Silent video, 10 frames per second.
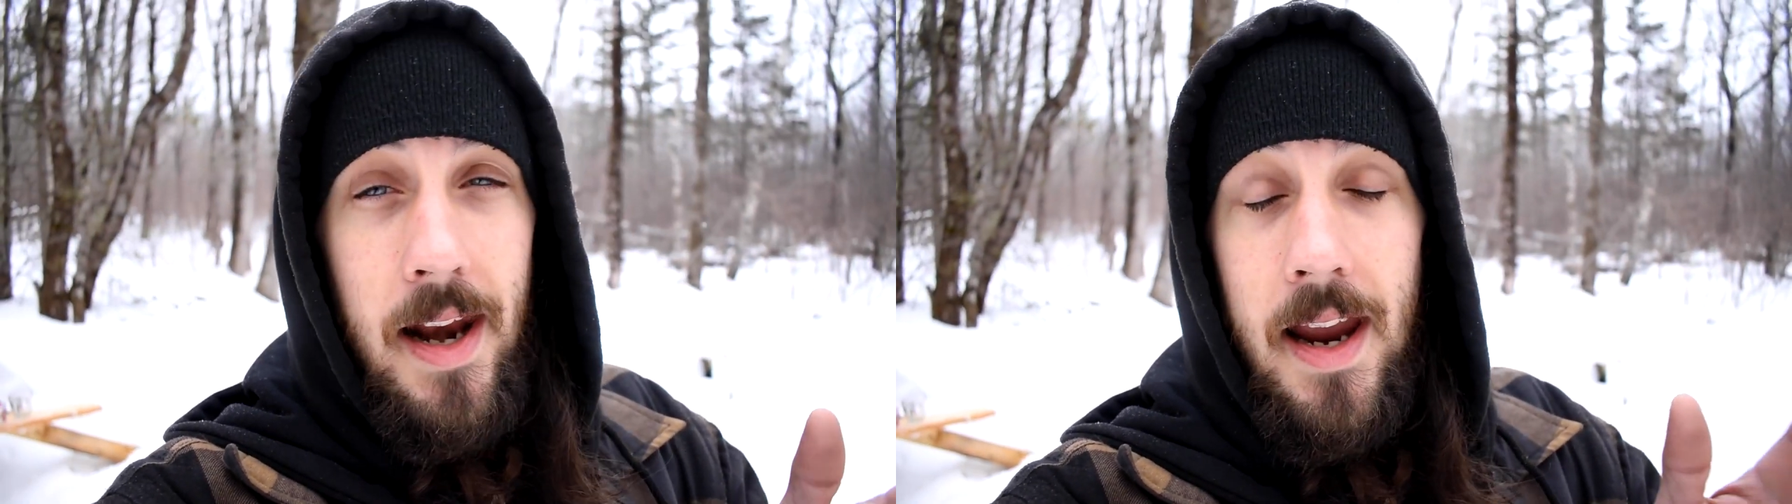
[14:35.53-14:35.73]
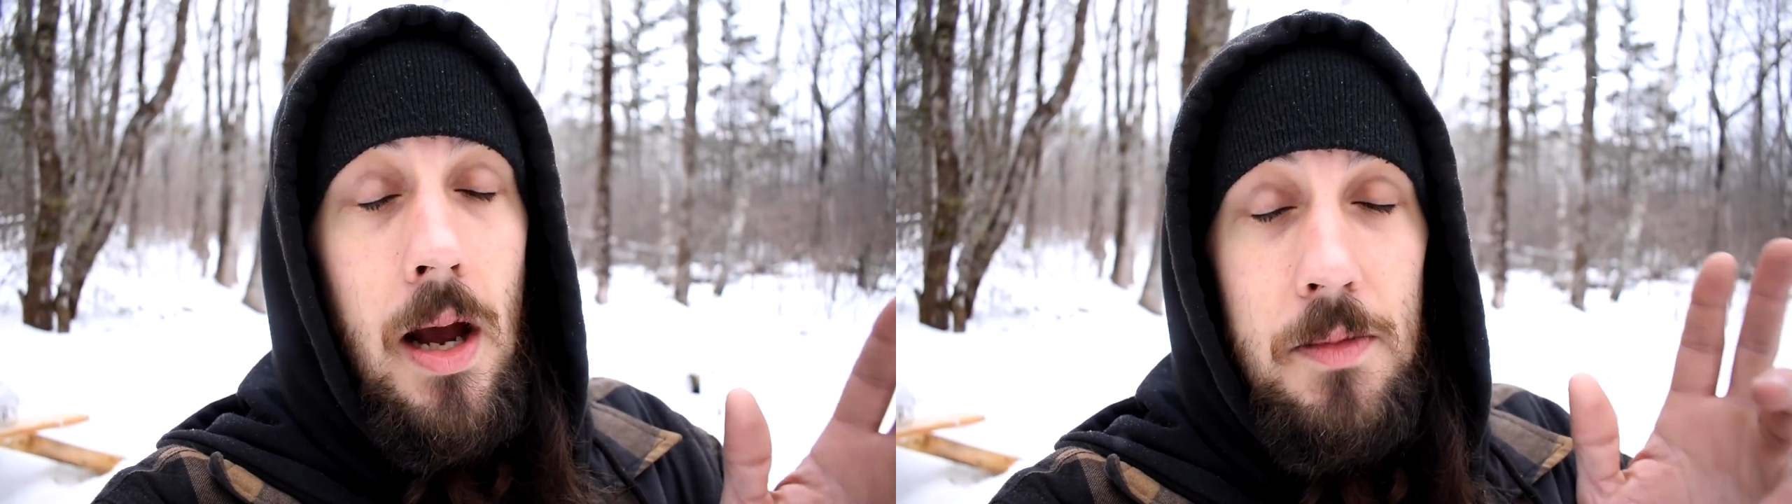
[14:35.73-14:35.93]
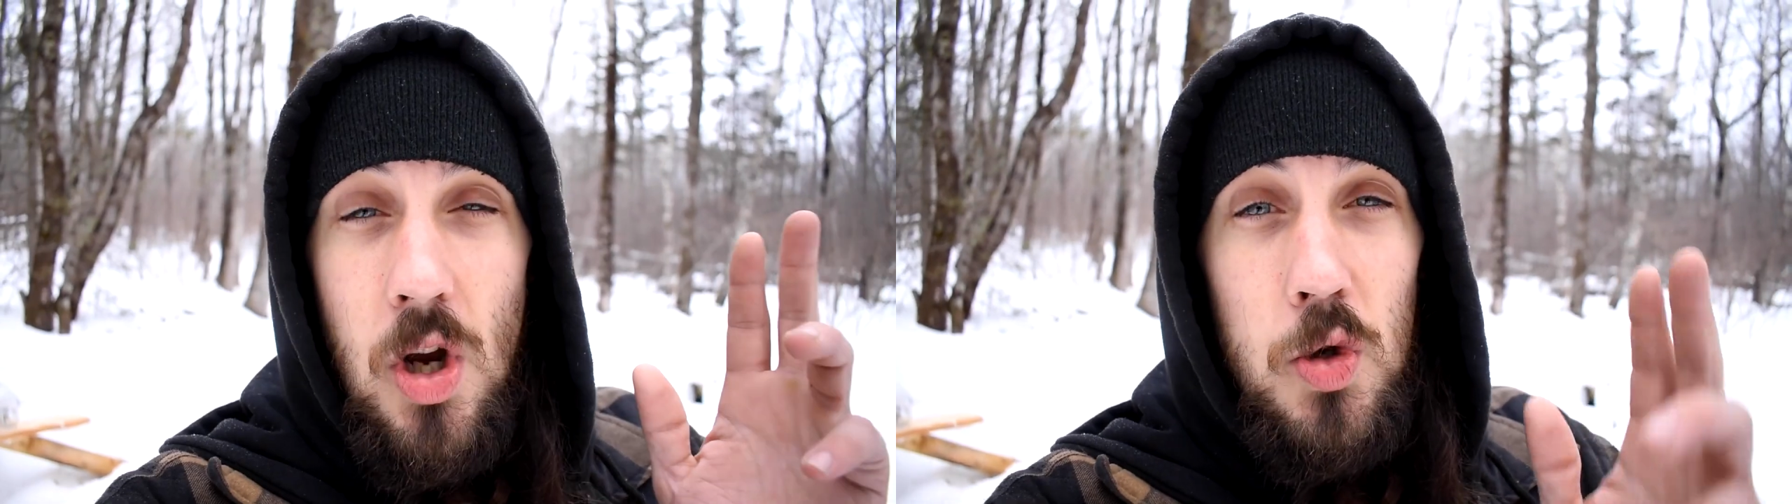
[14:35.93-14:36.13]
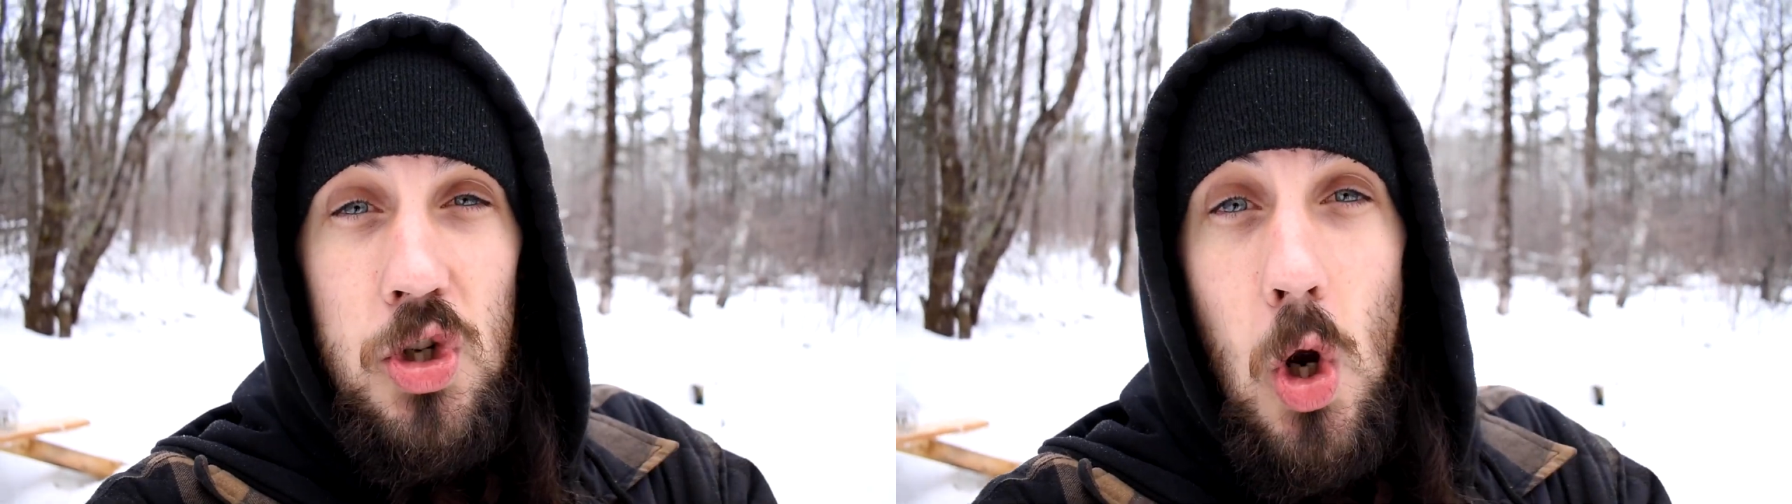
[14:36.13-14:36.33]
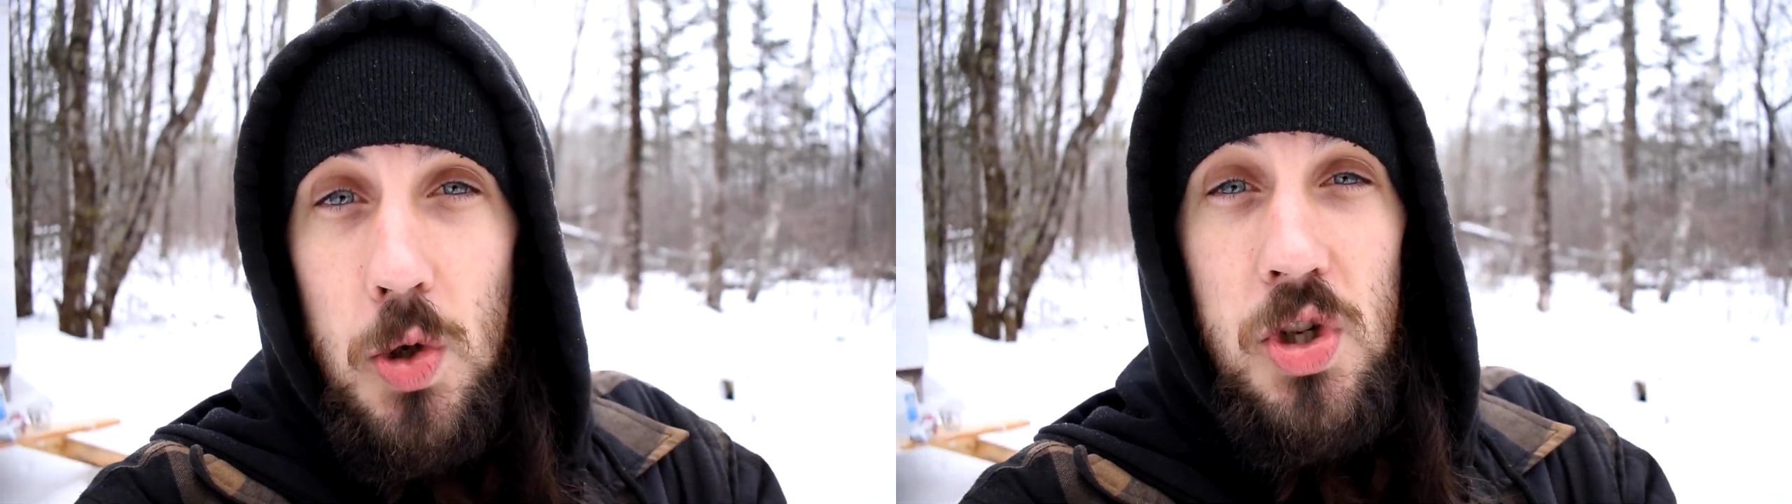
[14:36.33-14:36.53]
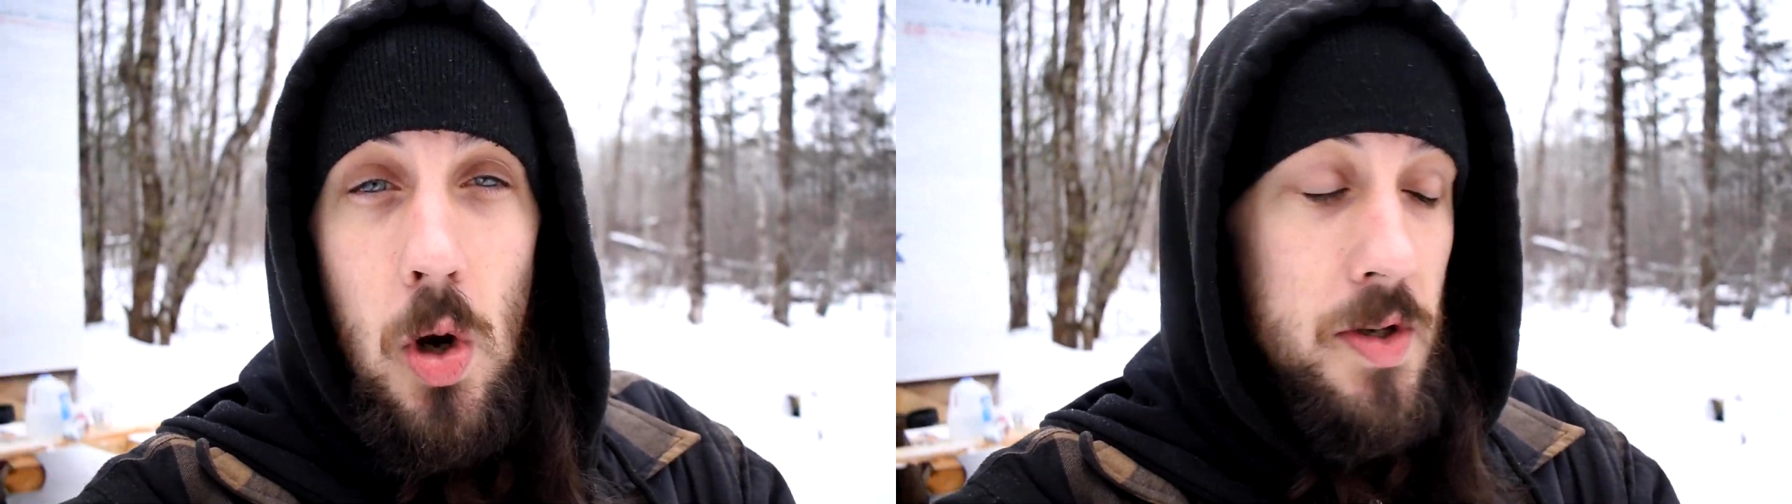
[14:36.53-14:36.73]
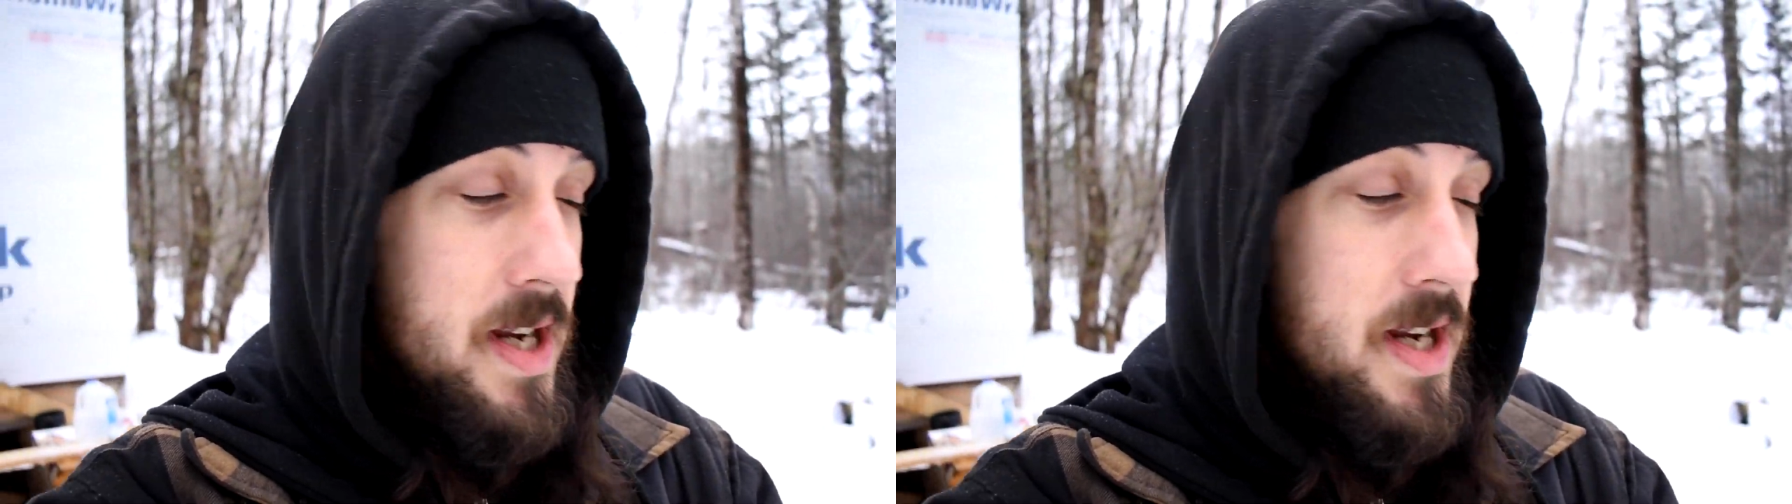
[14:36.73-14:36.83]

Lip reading: it comes out so